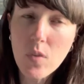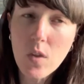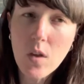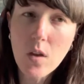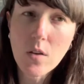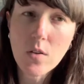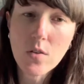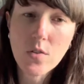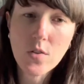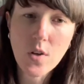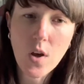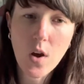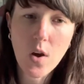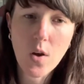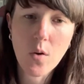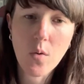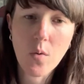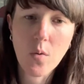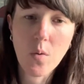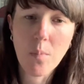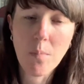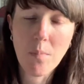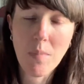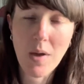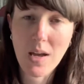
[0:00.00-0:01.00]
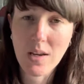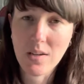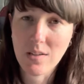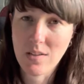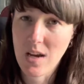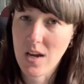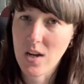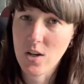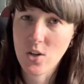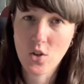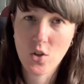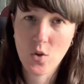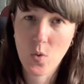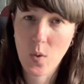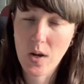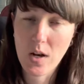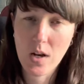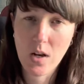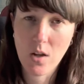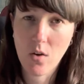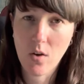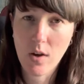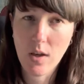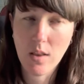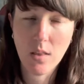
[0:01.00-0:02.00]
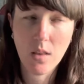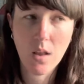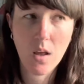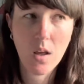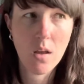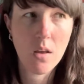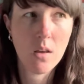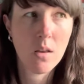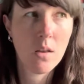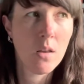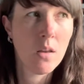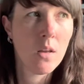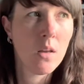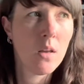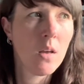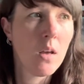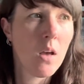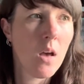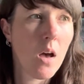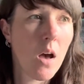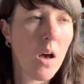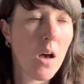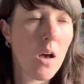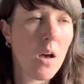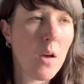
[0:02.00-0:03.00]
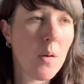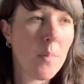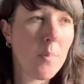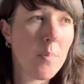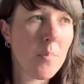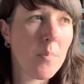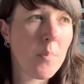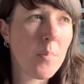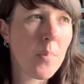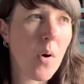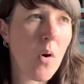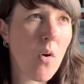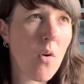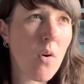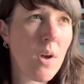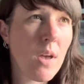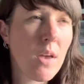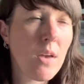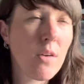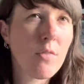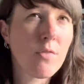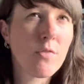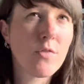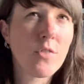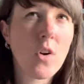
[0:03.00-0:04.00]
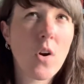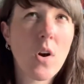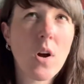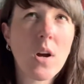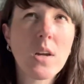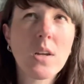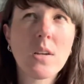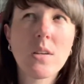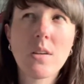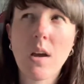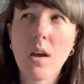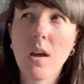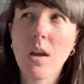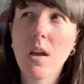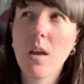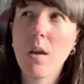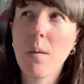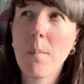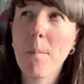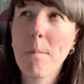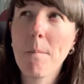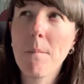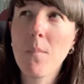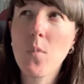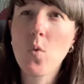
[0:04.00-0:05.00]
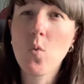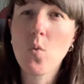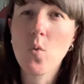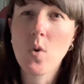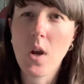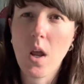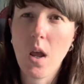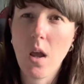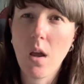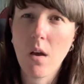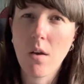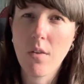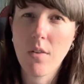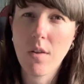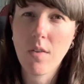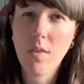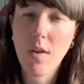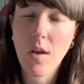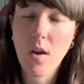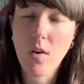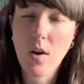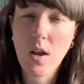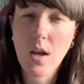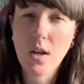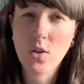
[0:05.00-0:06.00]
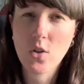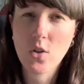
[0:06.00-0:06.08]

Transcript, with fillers: so Mad Dash quickly got in there um, by Friday morning. I think they only had